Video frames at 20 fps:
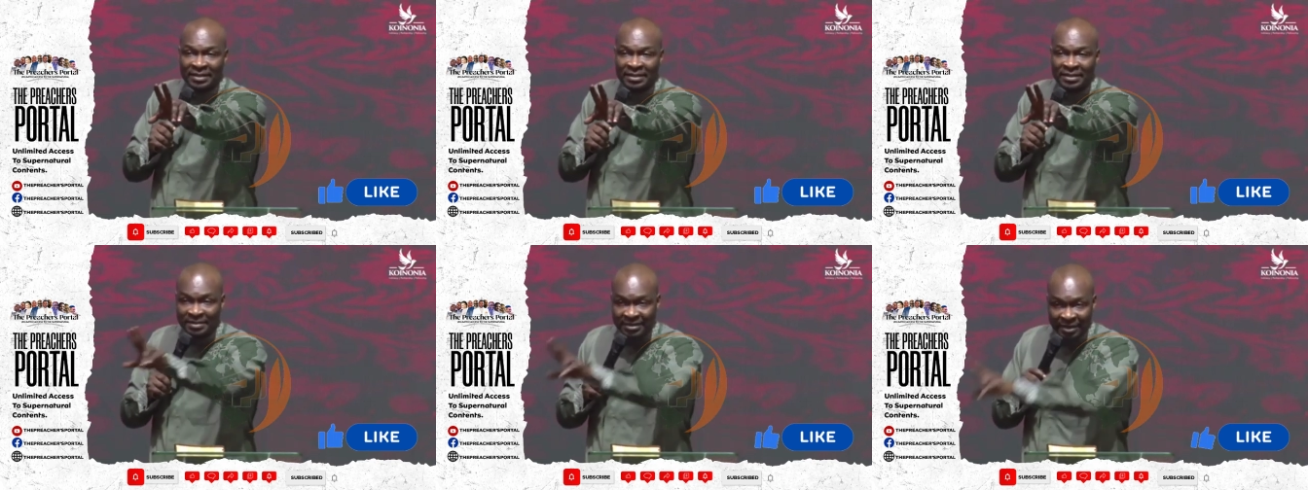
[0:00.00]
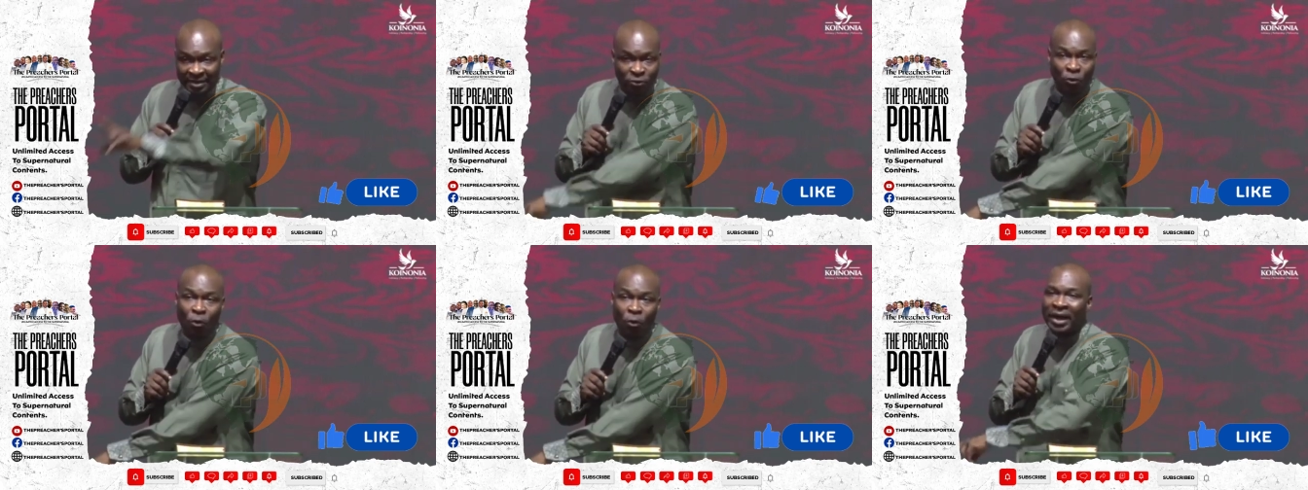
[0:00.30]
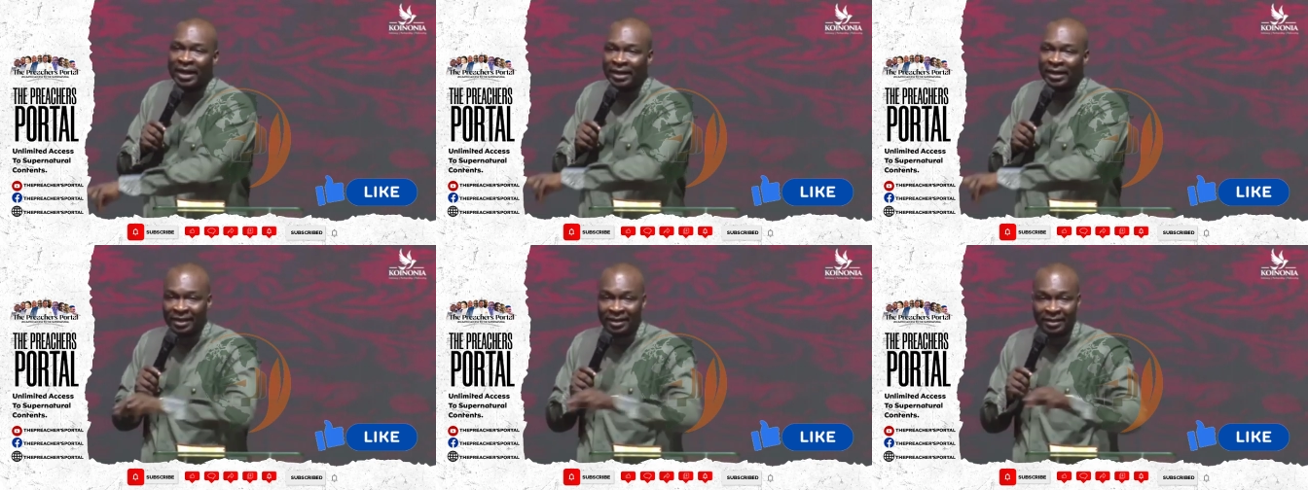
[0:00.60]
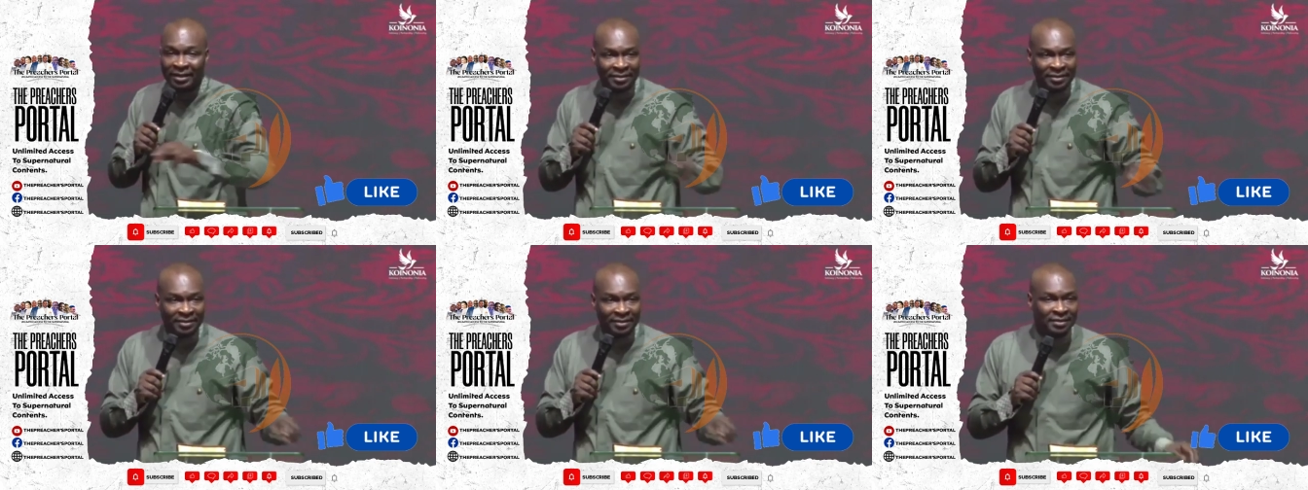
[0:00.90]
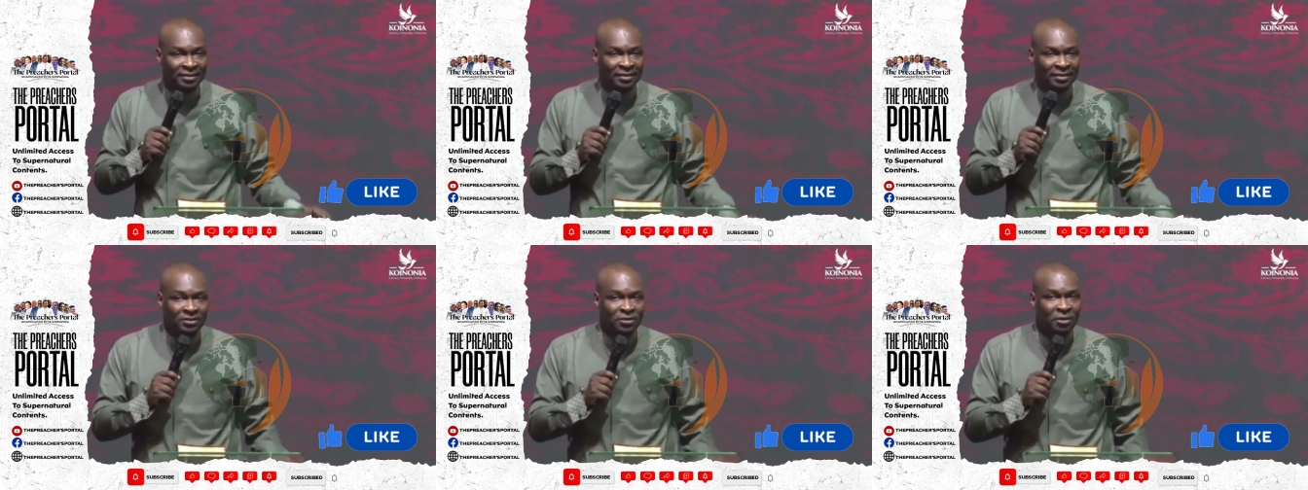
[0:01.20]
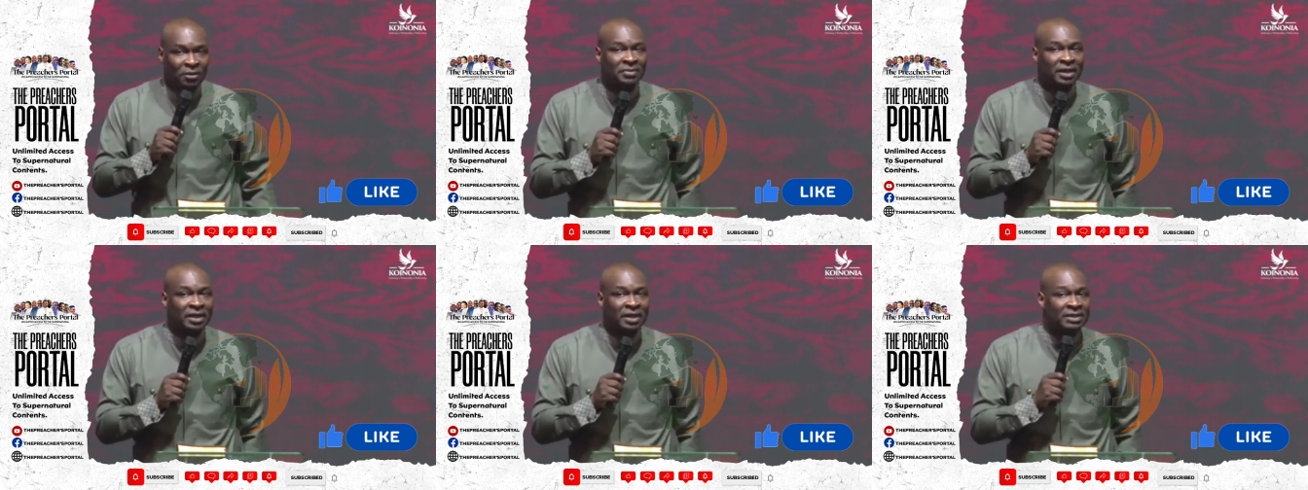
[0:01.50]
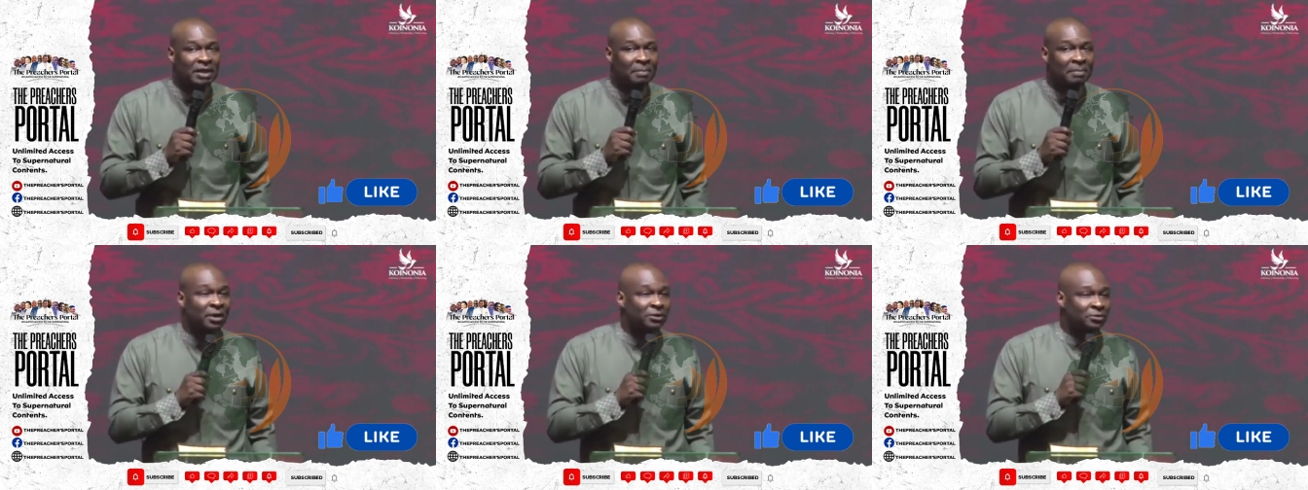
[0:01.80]
Sit quietly. Something
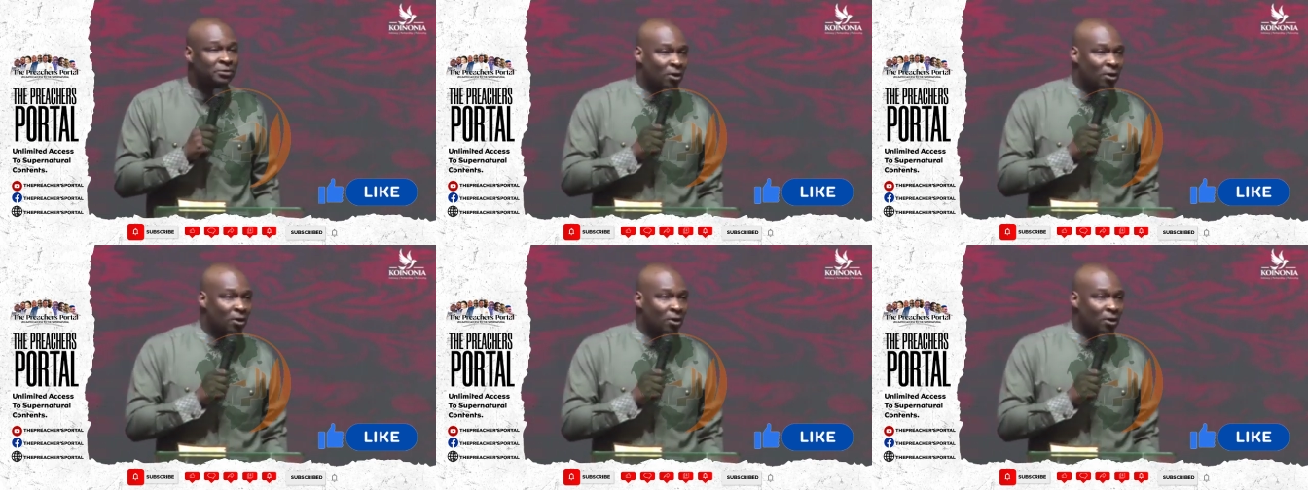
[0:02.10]
is about to